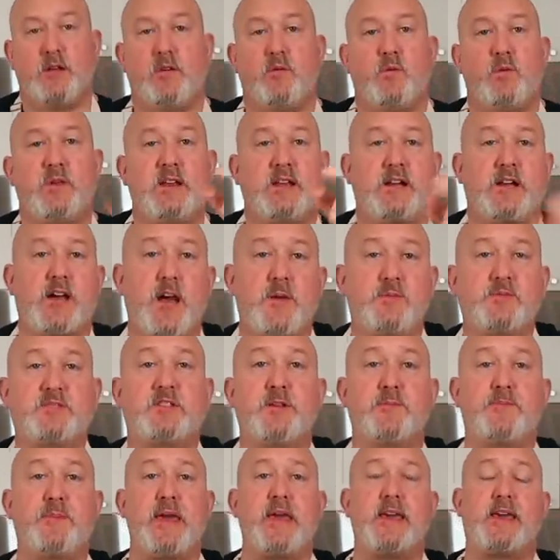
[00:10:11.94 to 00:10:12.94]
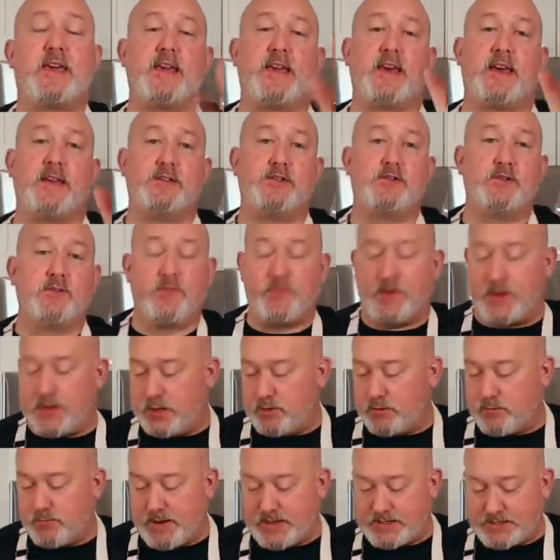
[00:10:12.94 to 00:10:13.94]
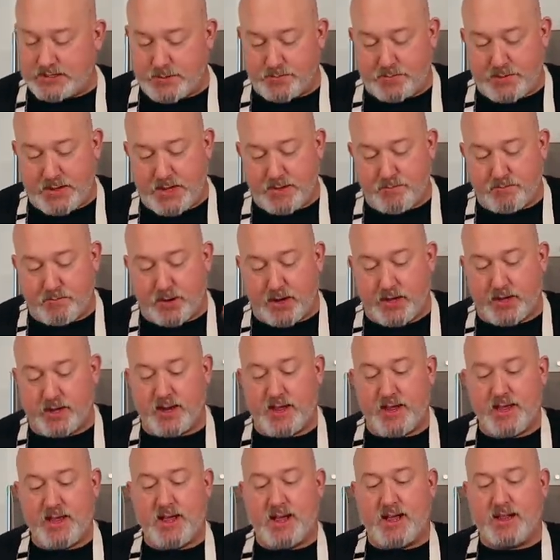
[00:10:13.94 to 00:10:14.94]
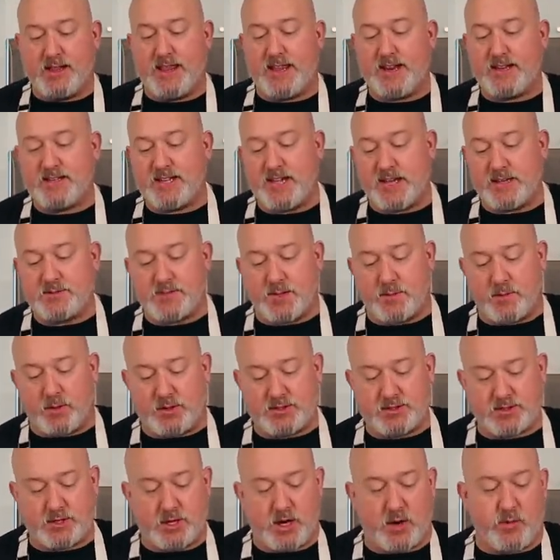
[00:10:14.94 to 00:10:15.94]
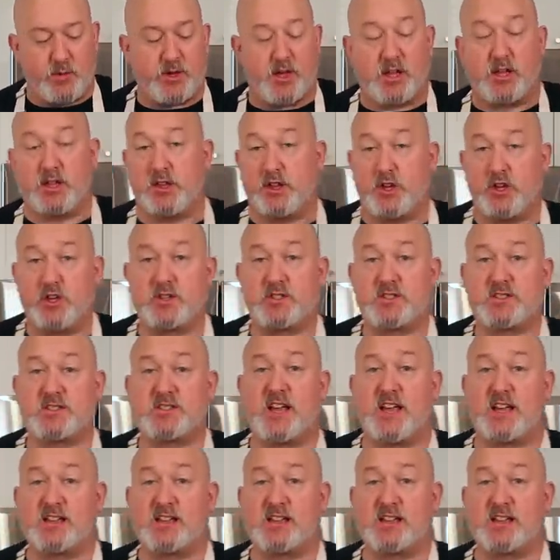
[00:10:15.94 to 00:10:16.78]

When it comes to baking, I do follow a recipe, but a lot of times I'm also going on looks.